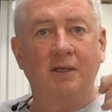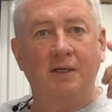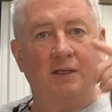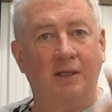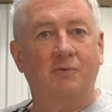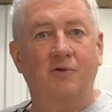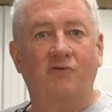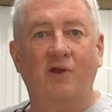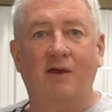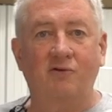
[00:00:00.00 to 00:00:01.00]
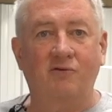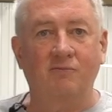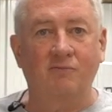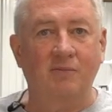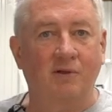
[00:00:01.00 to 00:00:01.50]
And now that we savvy
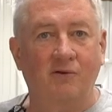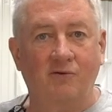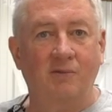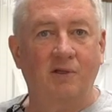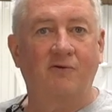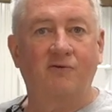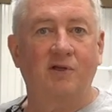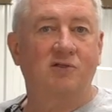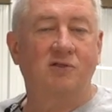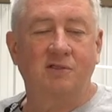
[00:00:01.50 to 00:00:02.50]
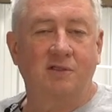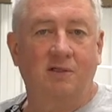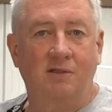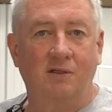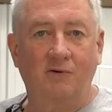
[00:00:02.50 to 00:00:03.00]
some of the definitions
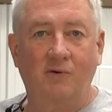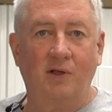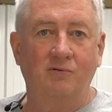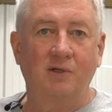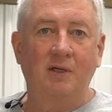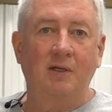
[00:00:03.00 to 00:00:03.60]
and ground